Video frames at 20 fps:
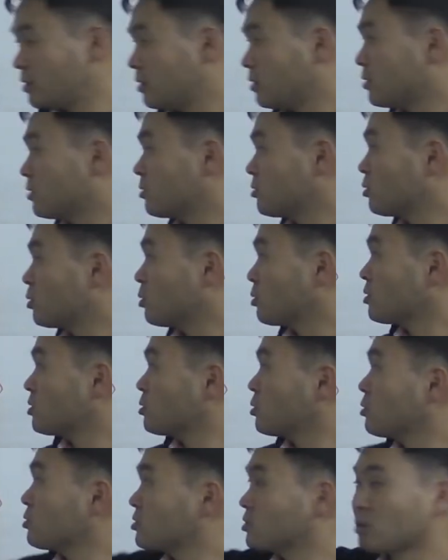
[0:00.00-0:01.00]
There's no
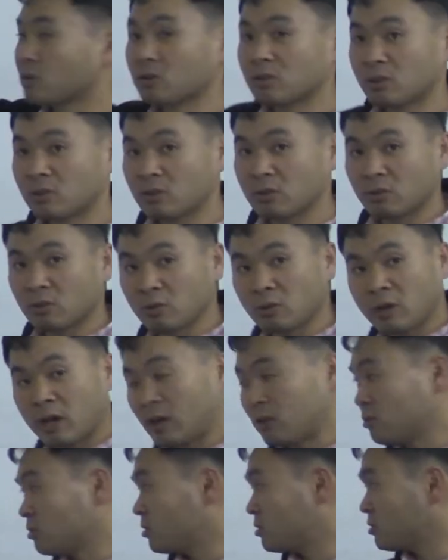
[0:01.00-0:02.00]
closed circle in the
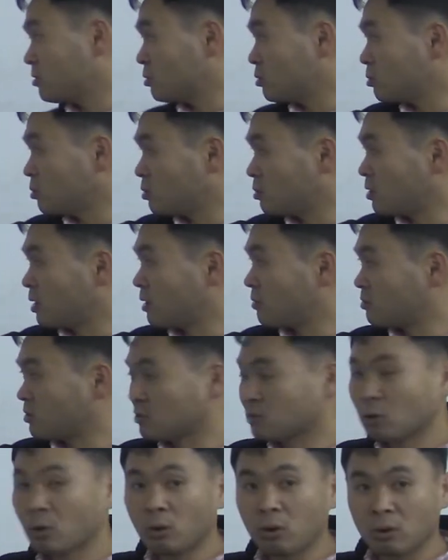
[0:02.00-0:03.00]
location, you have
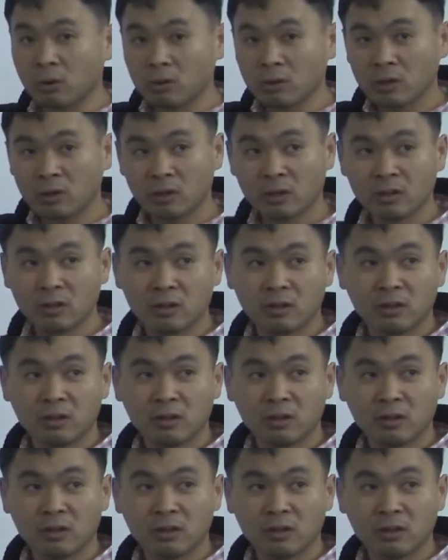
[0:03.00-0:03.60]
this hole.